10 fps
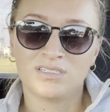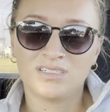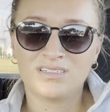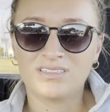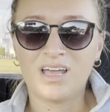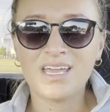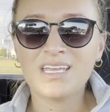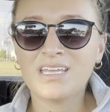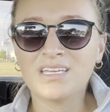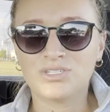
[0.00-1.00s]
Not
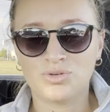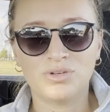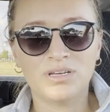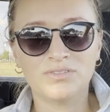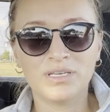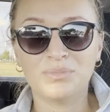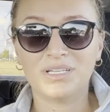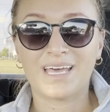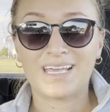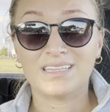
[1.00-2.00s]
eating intuitively, but
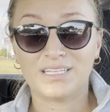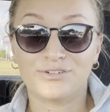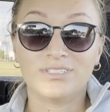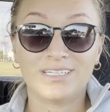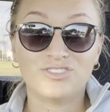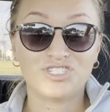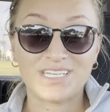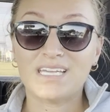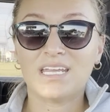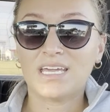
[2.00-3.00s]
like literally just
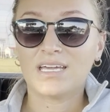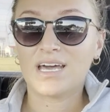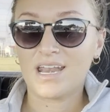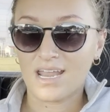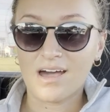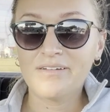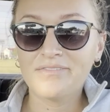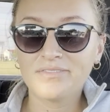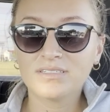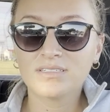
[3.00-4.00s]
eating enough.
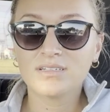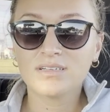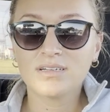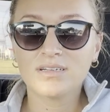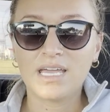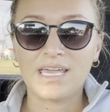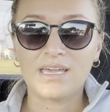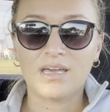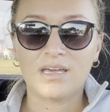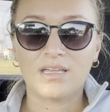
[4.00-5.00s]

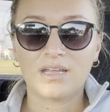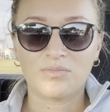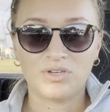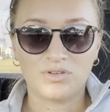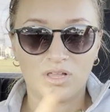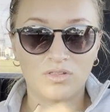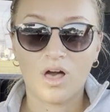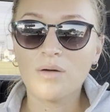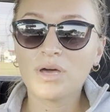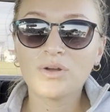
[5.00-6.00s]
And I've been doing a lot
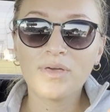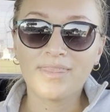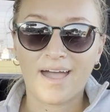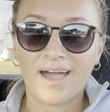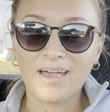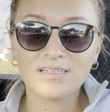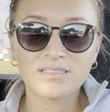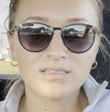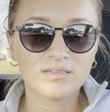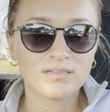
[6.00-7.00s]
better with that.
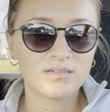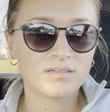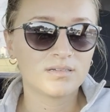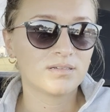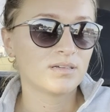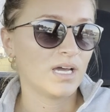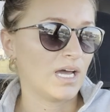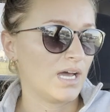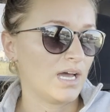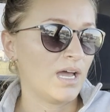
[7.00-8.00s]

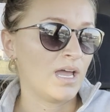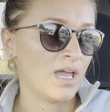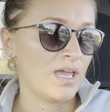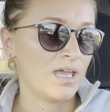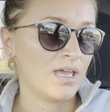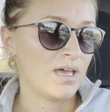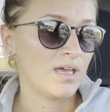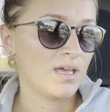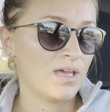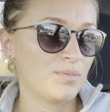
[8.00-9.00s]
I
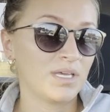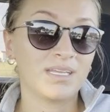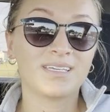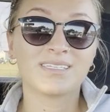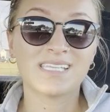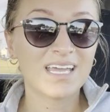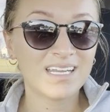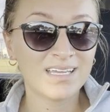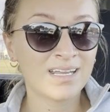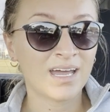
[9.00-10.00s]
am getting
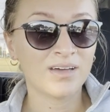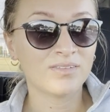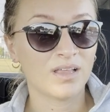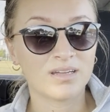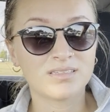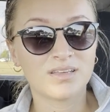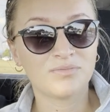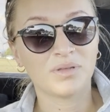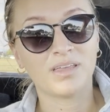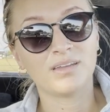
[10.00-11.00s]
excited. I have a lot of stuff
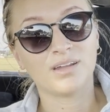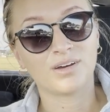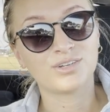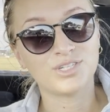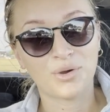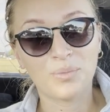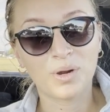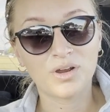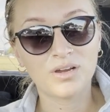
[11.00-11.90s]
planned in October